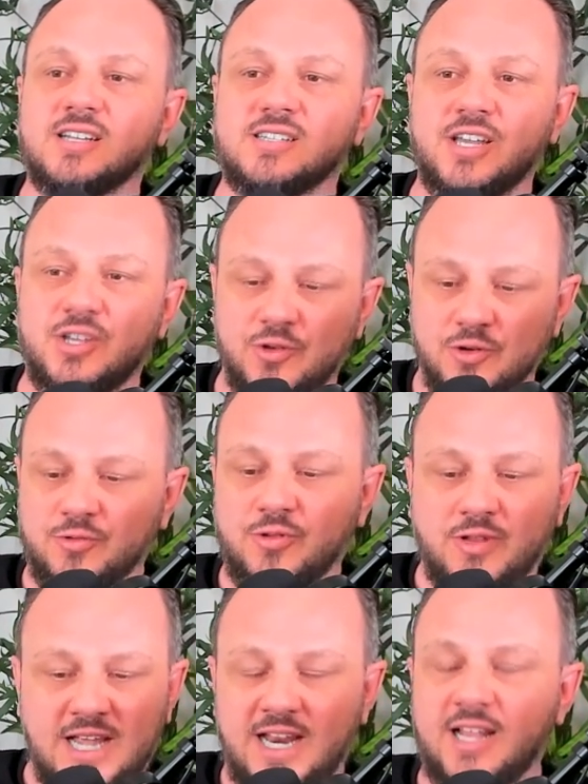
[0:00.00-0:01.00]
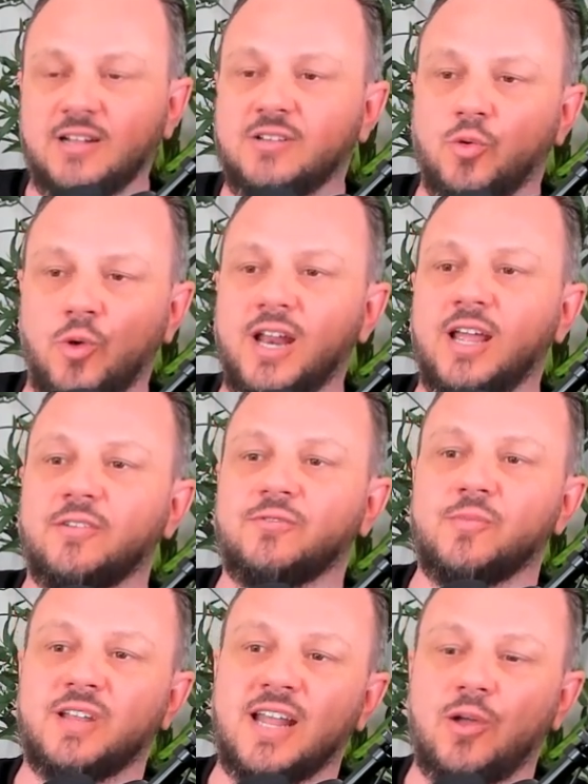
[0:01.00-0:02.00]
It's like you're in it to win it
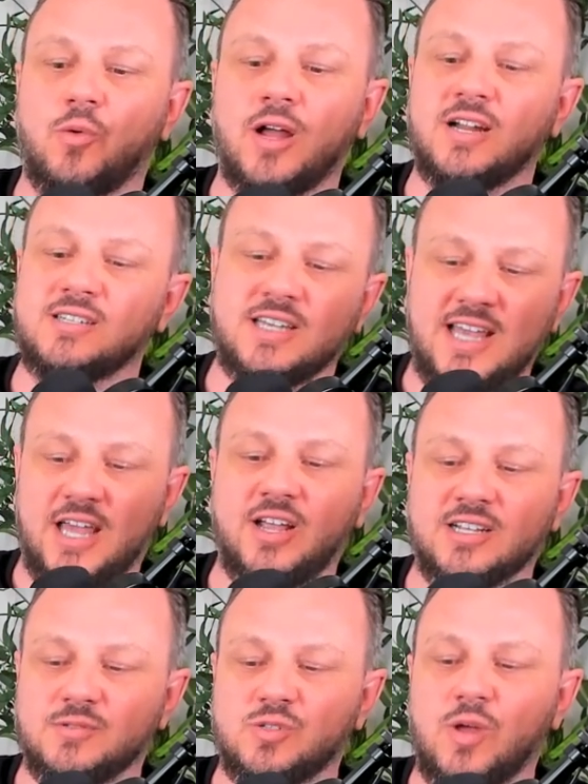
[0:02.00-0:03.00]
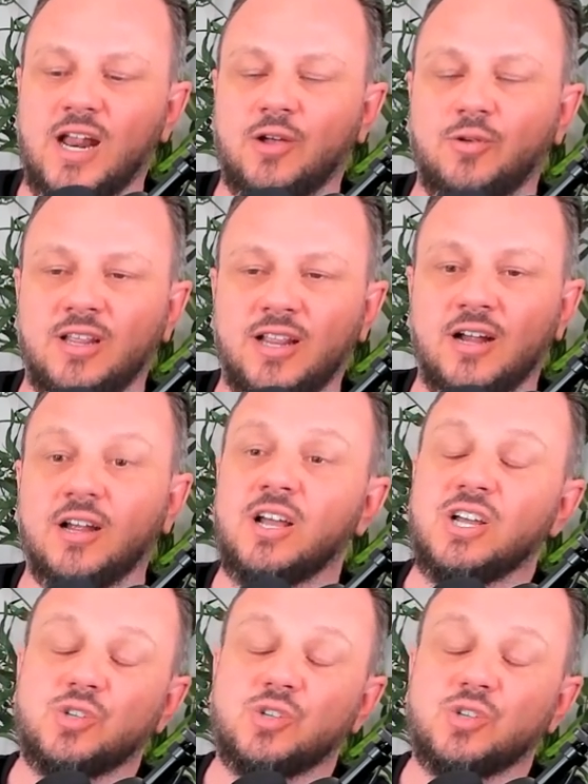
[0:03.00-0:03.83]
from the day one. It's like yeah, you get some sweat equity in there.